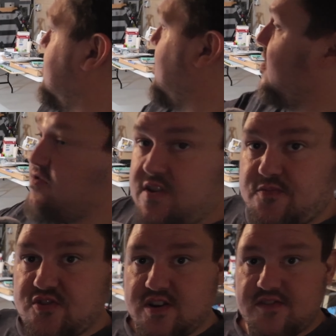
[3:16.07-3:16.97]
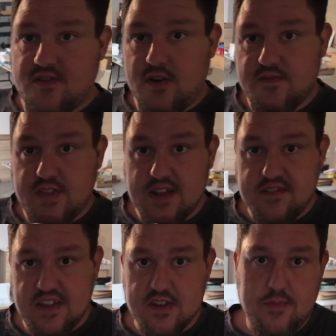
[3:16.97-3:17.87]
close-up shots of that
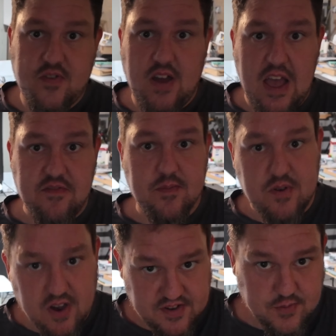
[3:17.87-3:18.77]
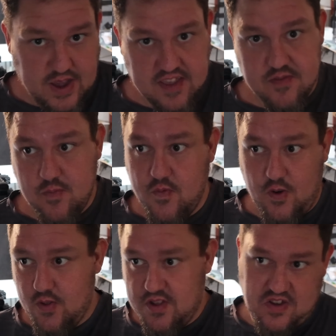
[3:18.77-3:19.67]
setup, so I have some cutaways
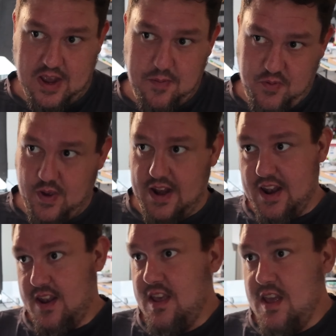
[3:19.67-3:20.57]
for the times when,